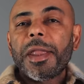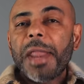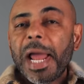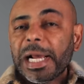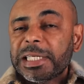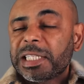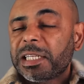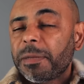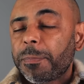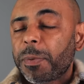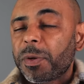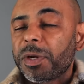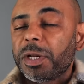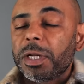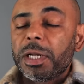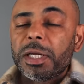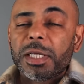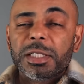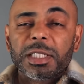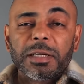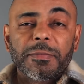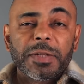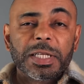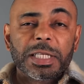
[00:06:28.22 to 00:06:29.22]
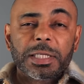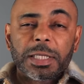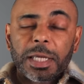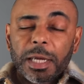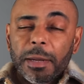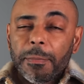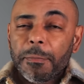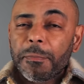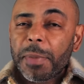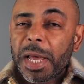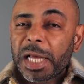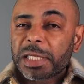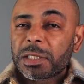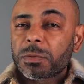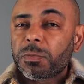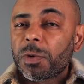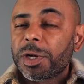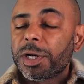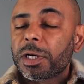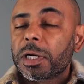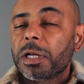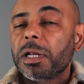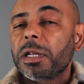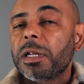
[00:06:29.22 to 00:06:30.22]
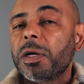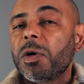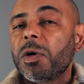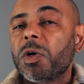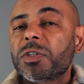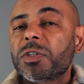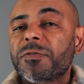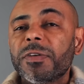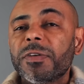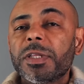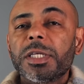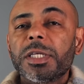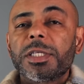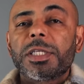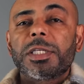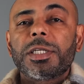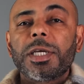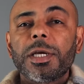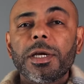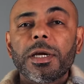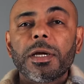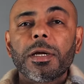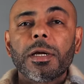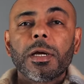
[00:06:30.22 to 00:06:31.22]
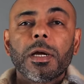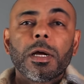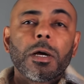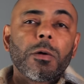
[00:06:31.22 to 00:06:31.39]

next up on the list of the 10 best winter colognes for this year,